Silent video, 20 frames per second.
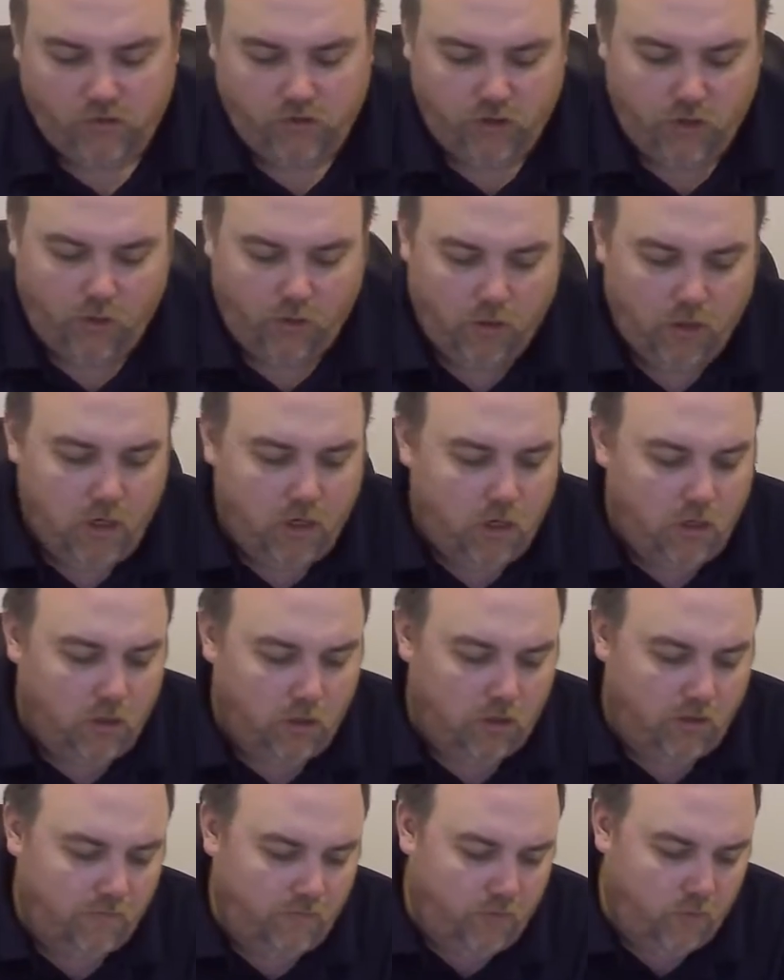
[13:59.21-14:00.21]
So
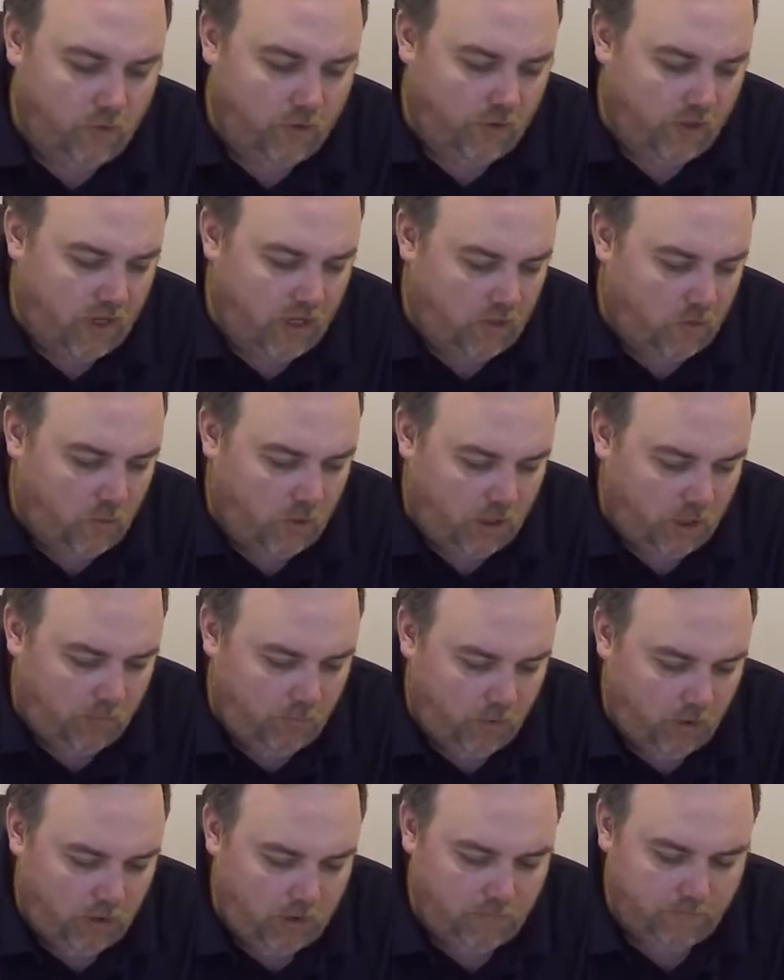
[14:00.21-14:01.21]
looking forward to that quite a
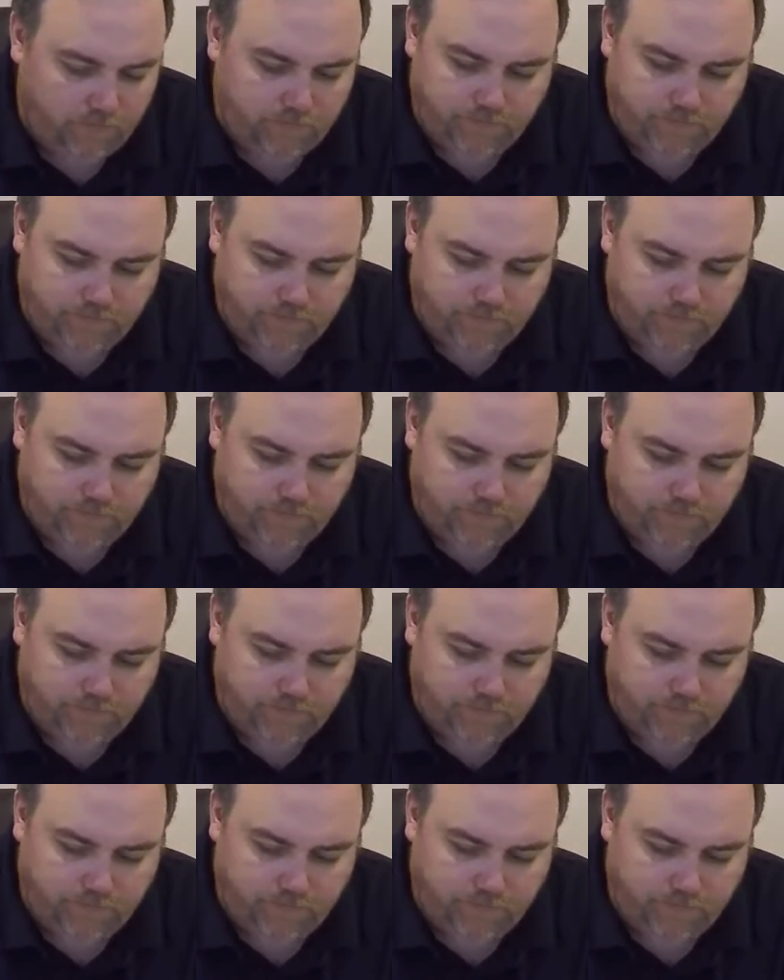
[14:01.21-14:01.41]
bit.